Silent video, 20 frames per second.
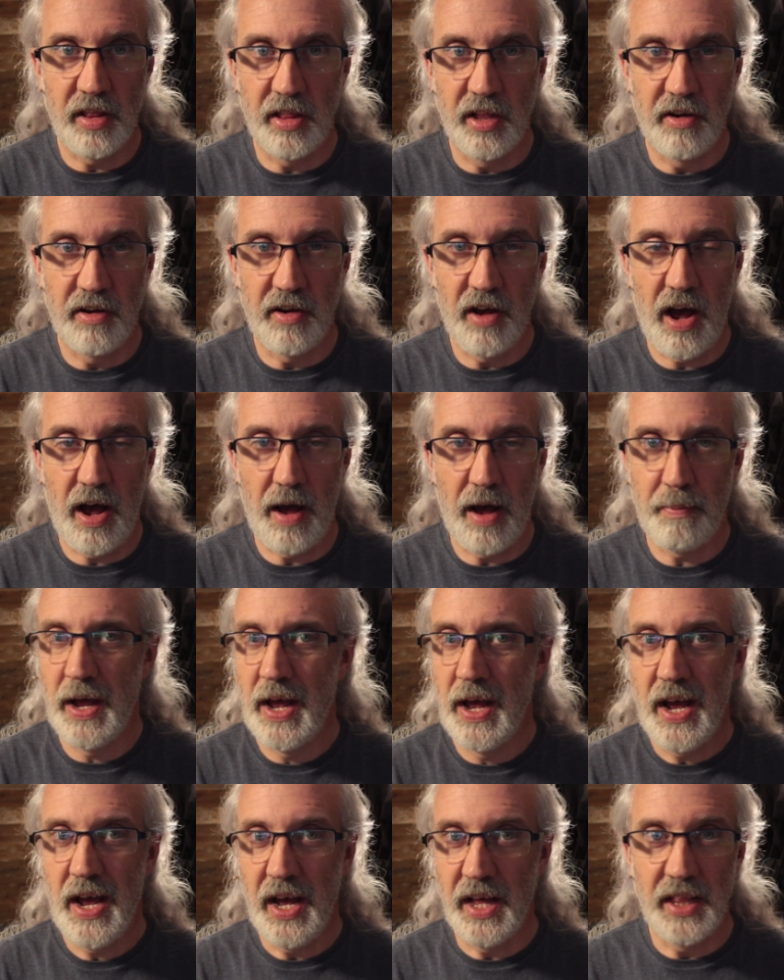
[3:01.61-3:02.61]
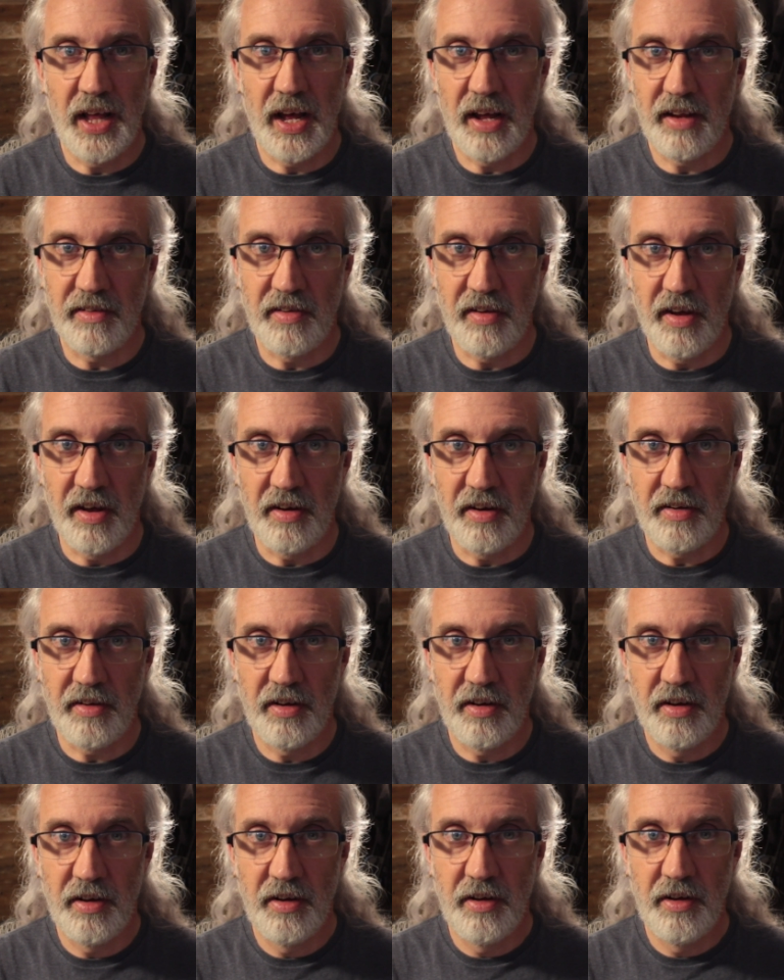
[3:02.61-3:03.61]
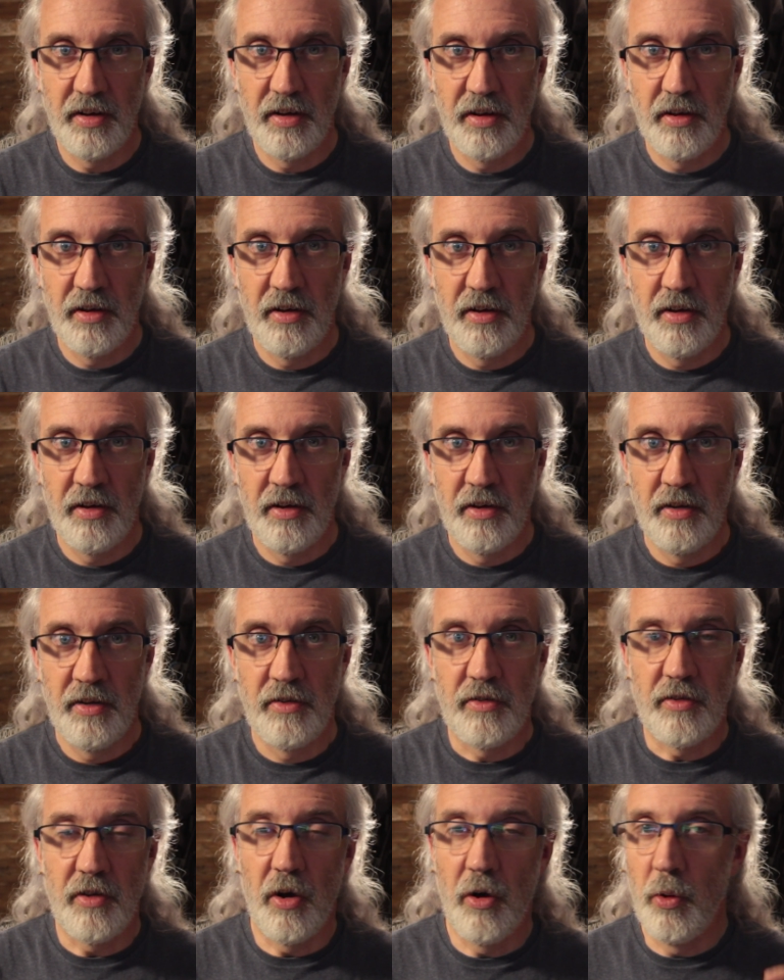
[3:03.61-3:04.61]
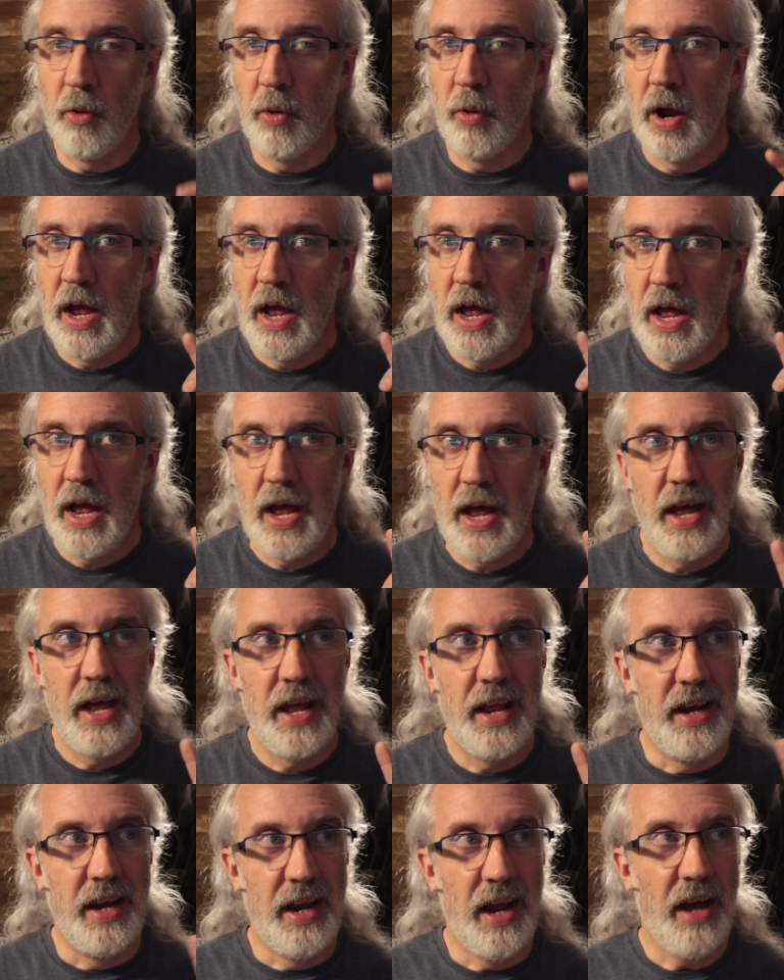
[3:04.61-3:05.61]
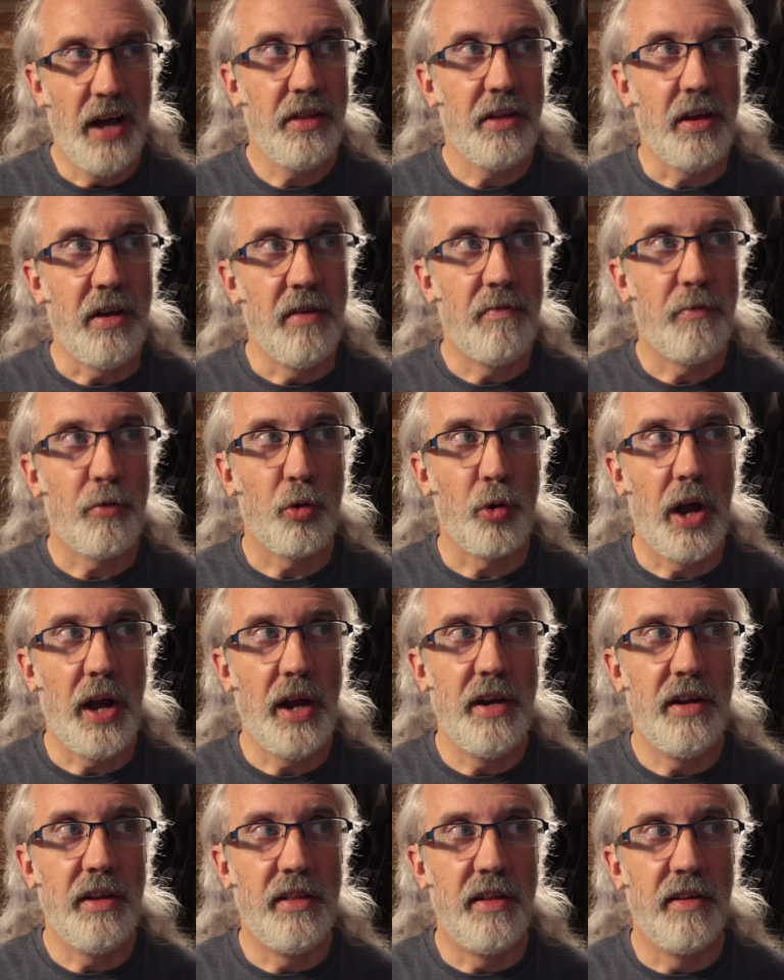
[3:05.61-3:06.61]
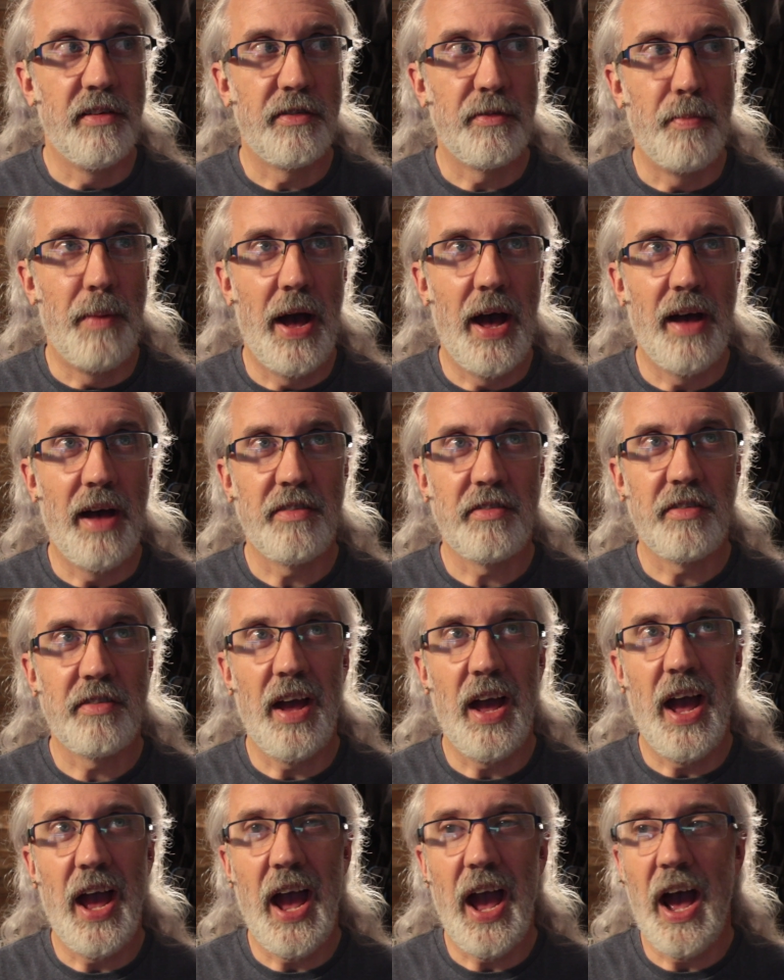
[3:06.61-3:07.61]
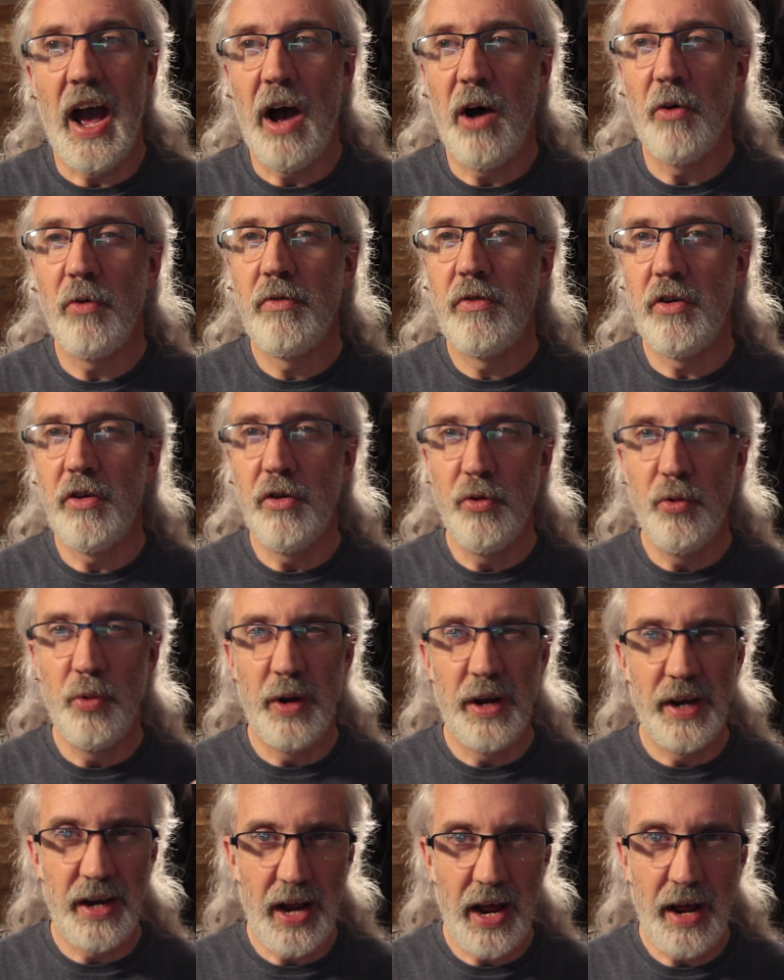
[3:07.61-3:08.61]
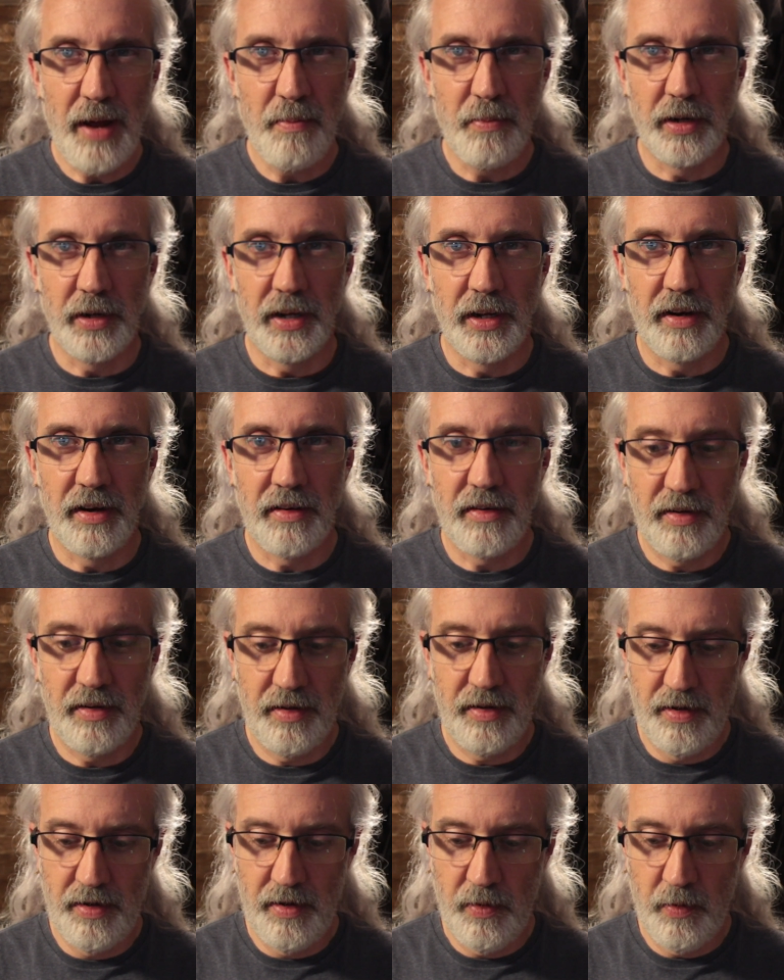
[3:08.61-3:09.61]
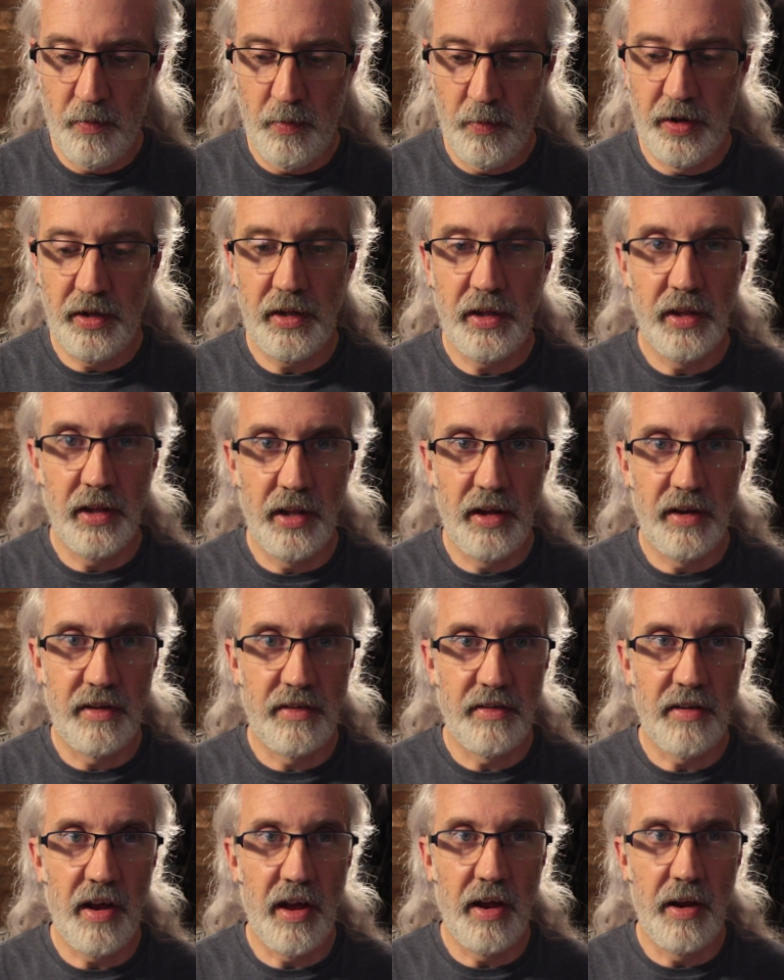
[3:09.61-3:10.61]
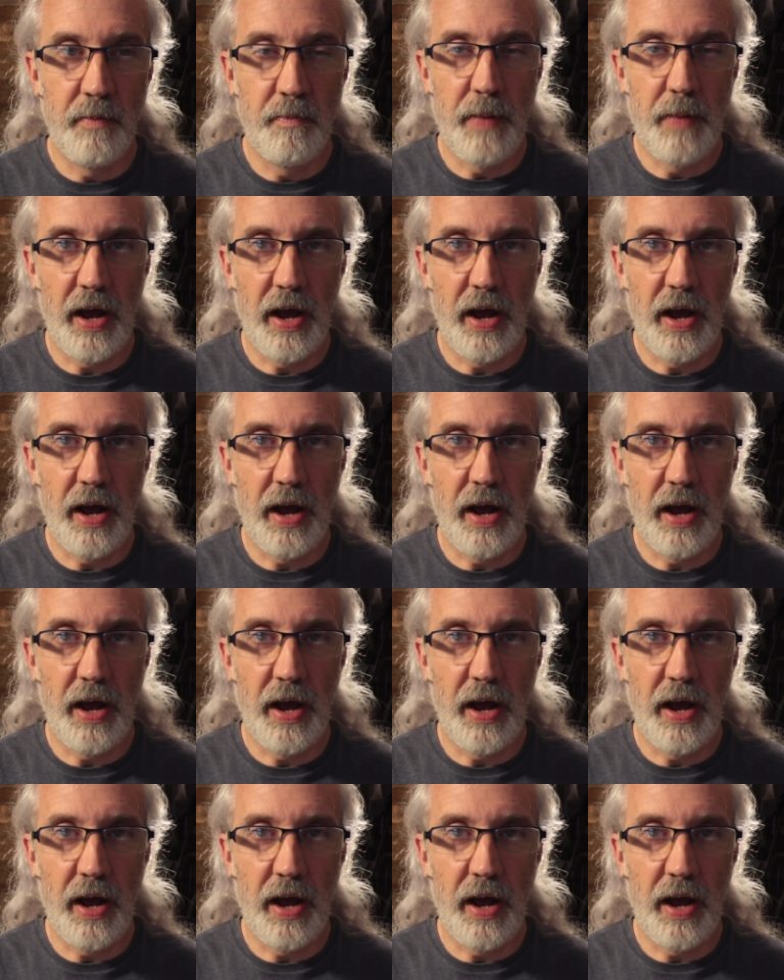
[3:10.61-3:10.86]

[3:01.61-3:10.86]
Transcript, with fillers: at the top, and that's it. So now that you've created this mask, how do you enable it? Well, let's head